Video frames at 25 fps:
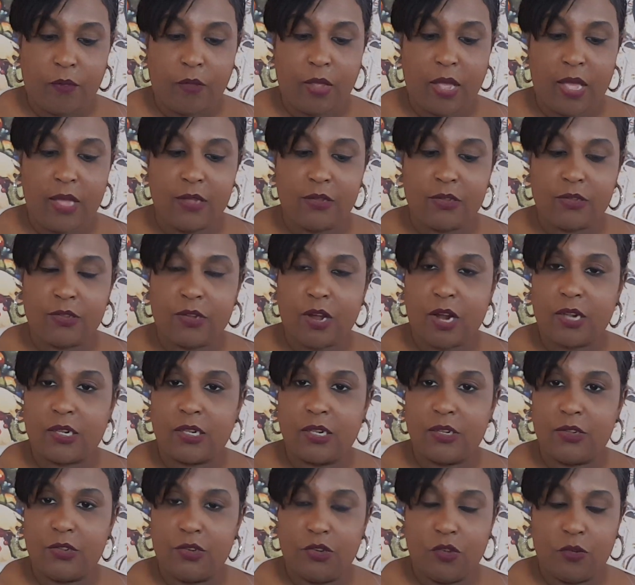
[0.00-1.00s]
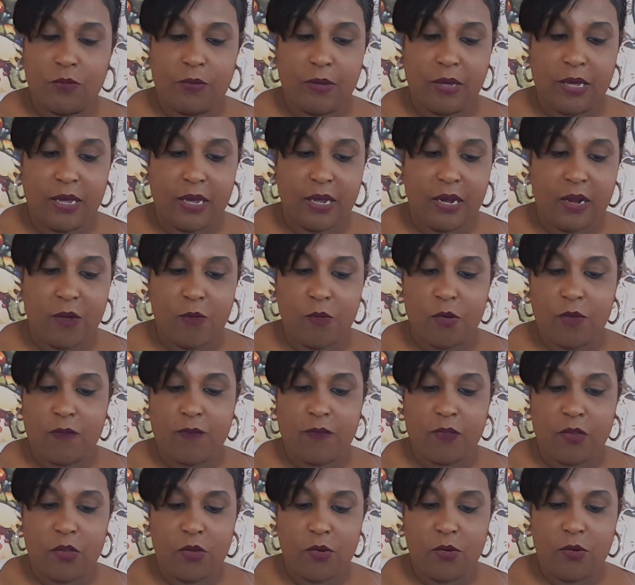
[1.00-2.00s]
and start this new beginning
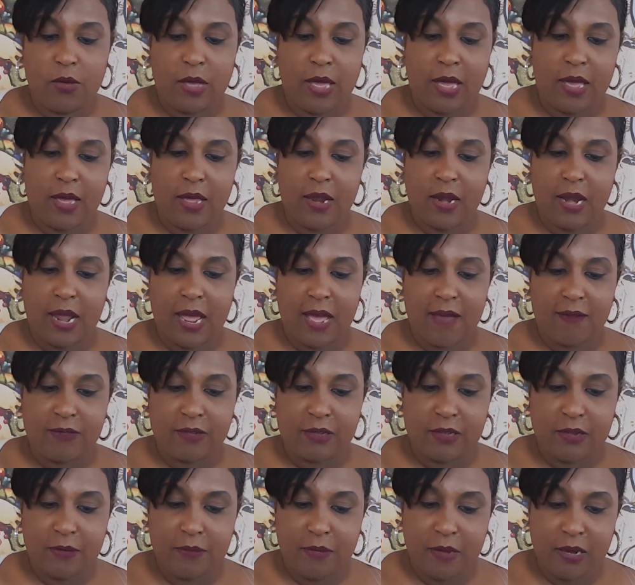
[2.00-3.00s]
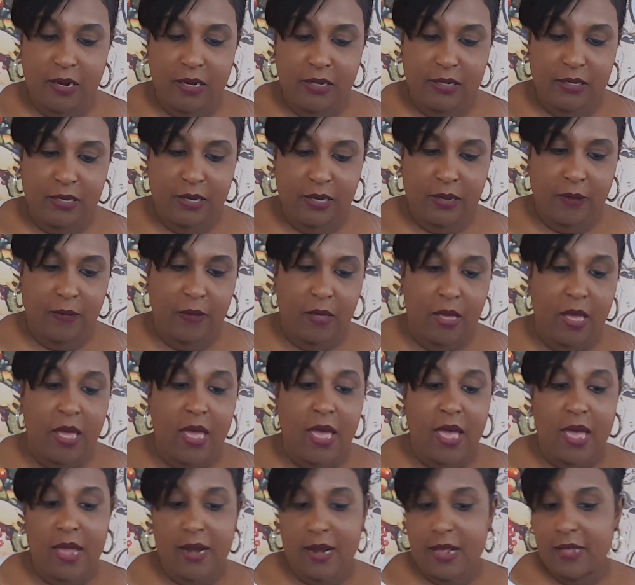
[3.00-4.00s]
with you and have stability.
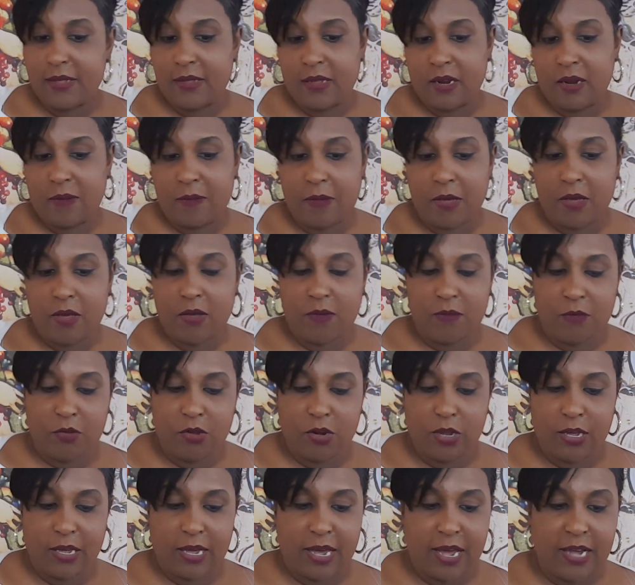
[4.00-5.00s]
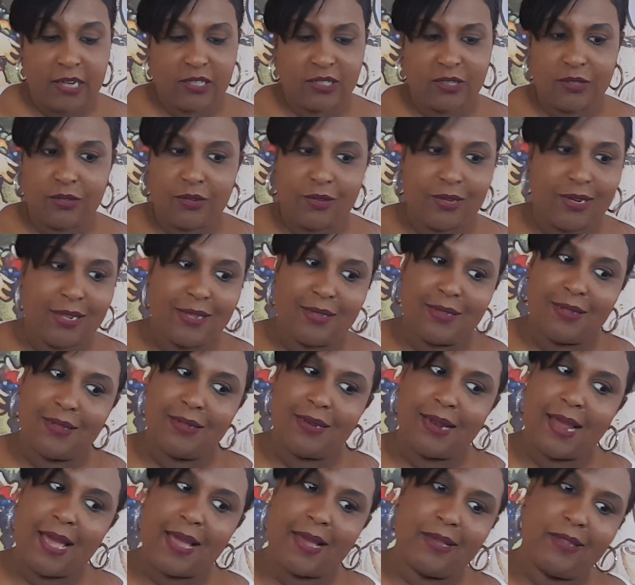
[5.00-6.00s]
And there's going to be communication. So this is
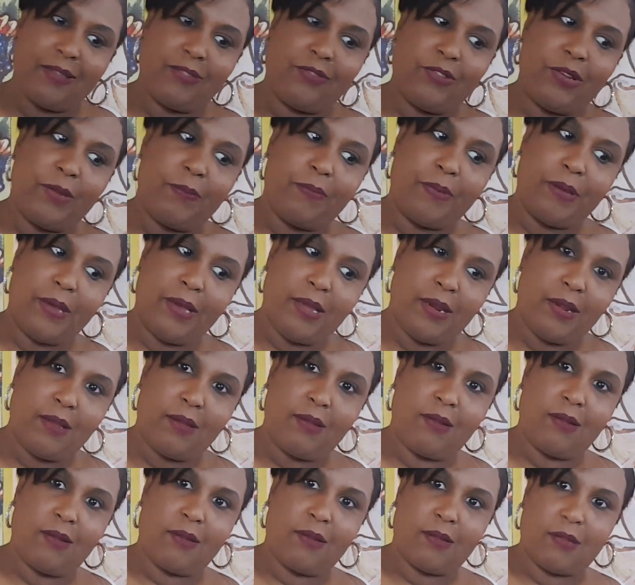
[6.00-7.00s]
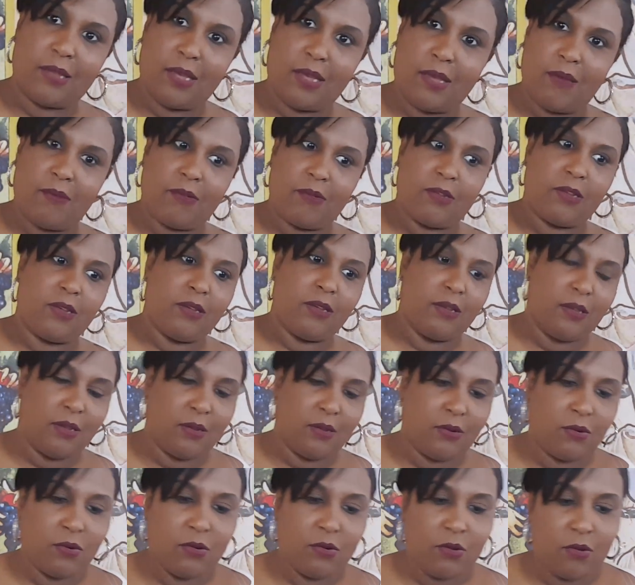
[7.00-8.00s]
like it's repeating the same shit
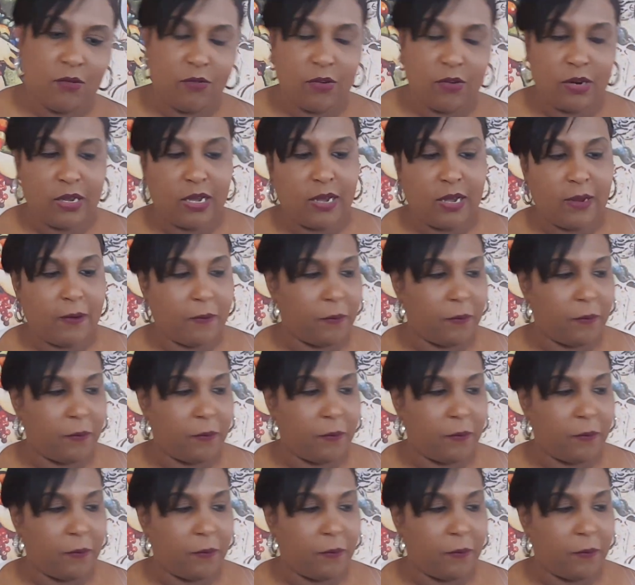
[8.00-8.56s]
all over again.